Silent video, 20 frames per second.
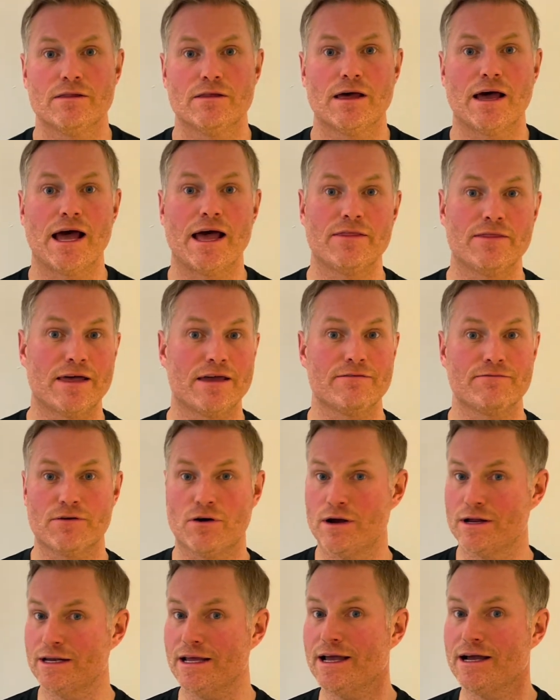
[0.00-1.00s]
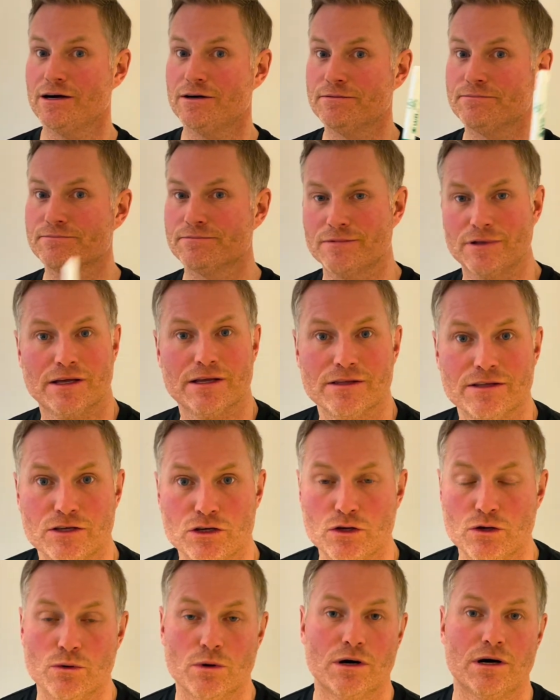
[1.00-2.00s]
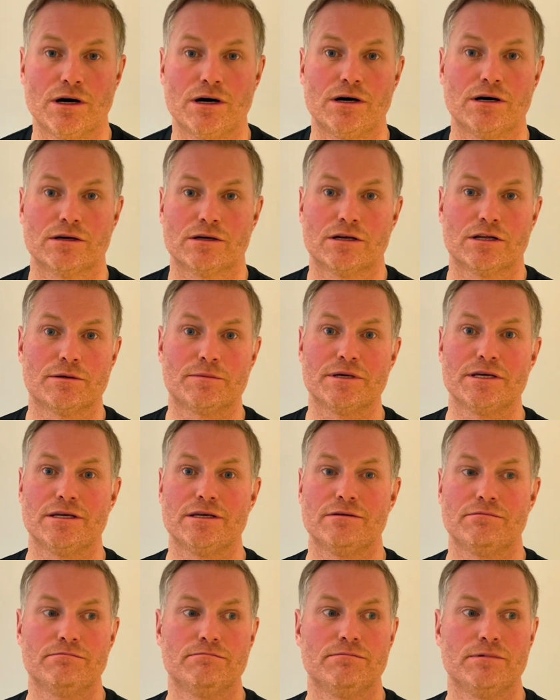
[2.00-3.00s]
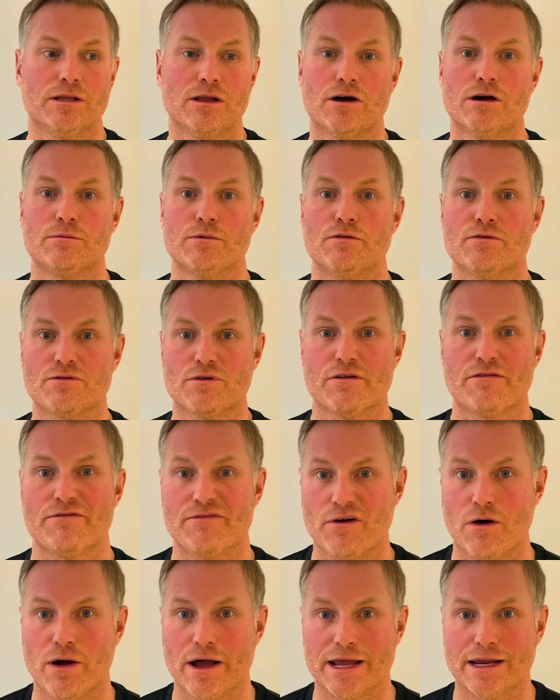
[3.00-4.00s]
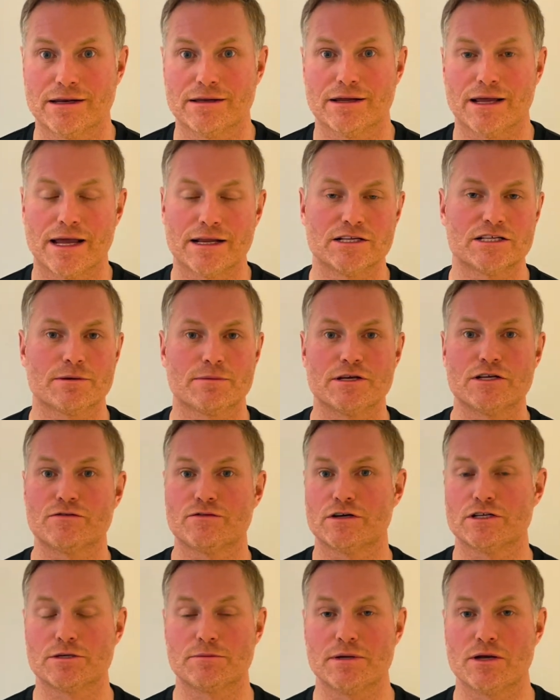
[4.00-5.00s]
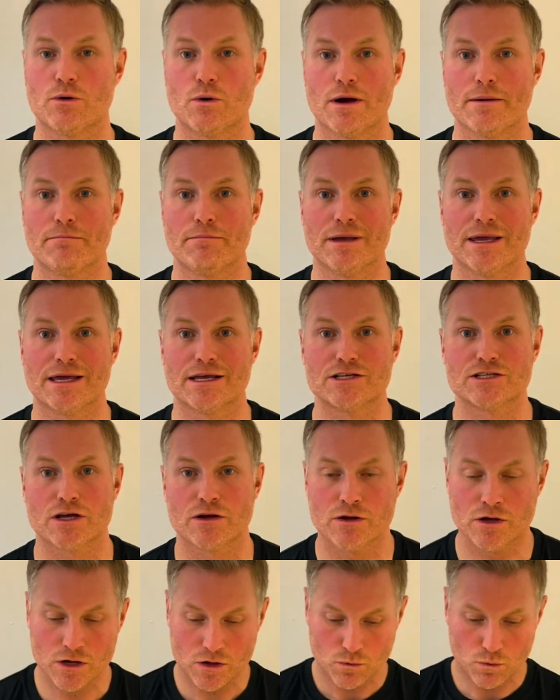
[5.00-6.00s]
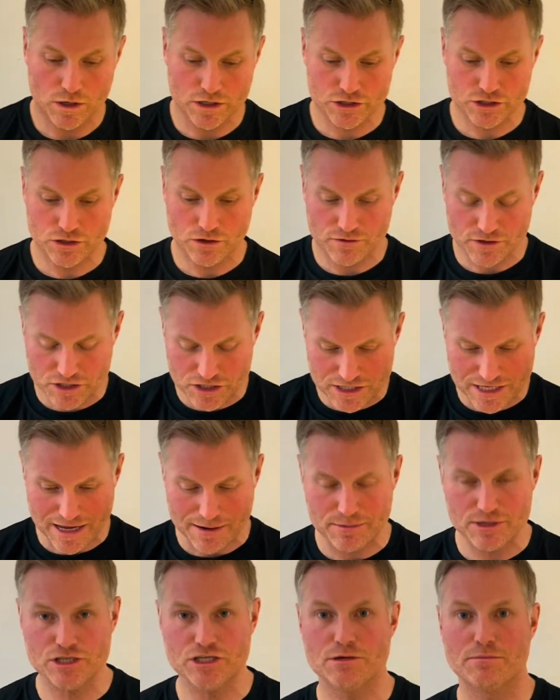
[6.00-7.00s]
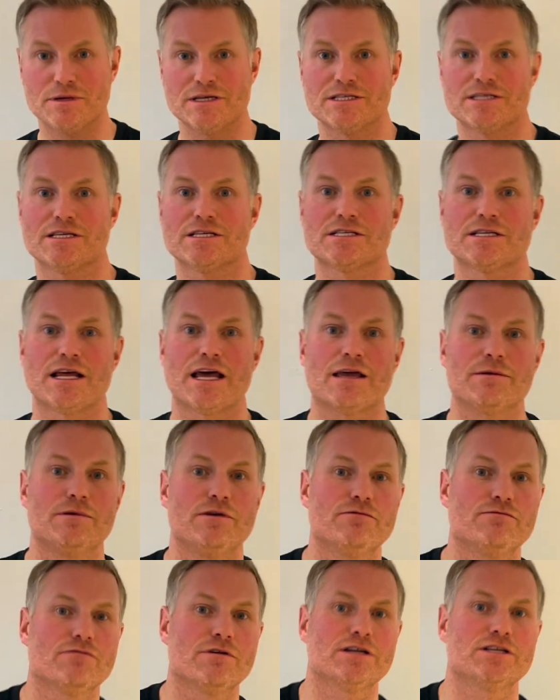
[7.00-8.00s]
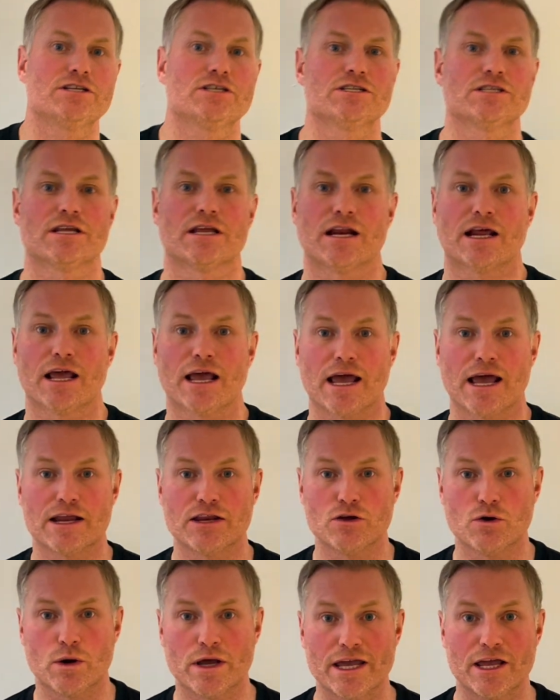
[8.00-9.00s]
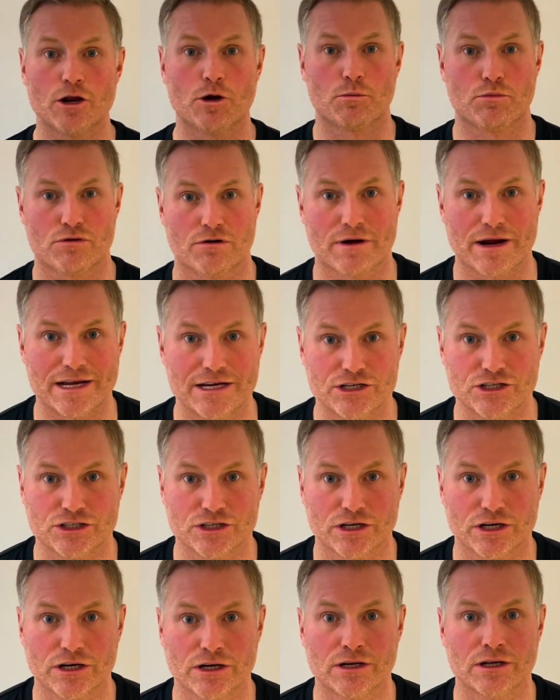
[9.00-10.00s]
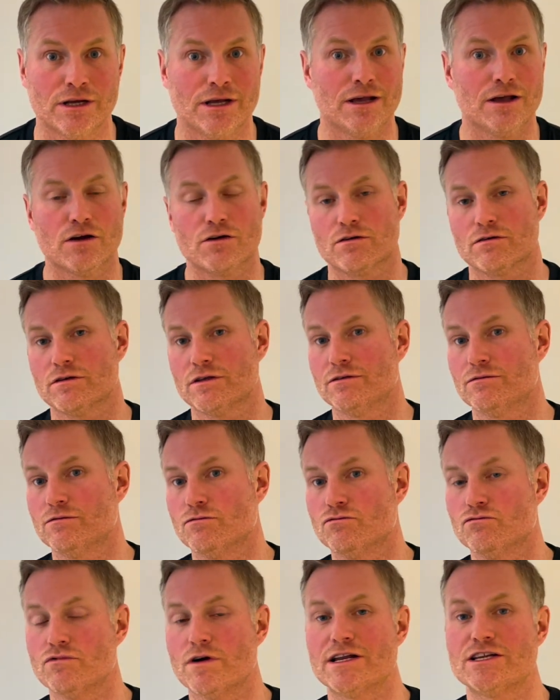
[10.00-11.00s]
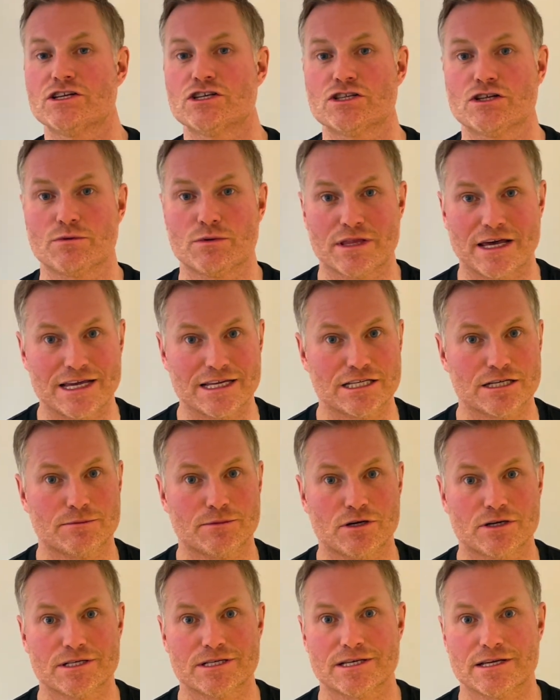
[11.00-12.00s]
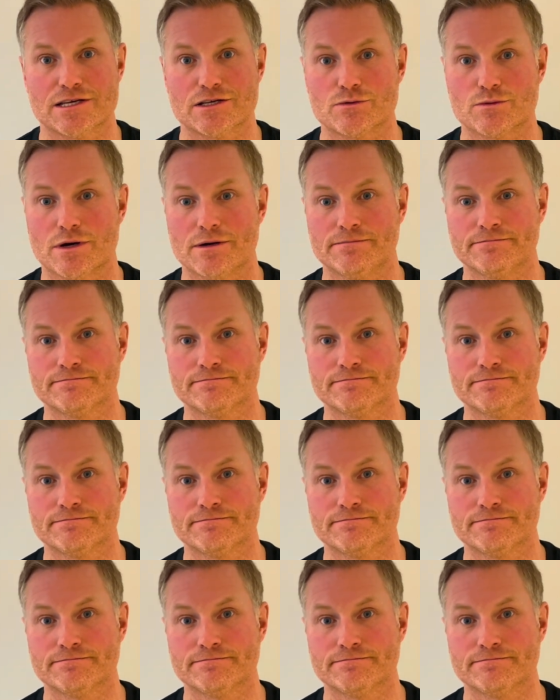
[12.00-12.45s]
and they find out, you are going to be liable for a fine, and some of those fines will be quite big. So once you've established your business name, you've registered it and you're in operation, register with HMRC as well.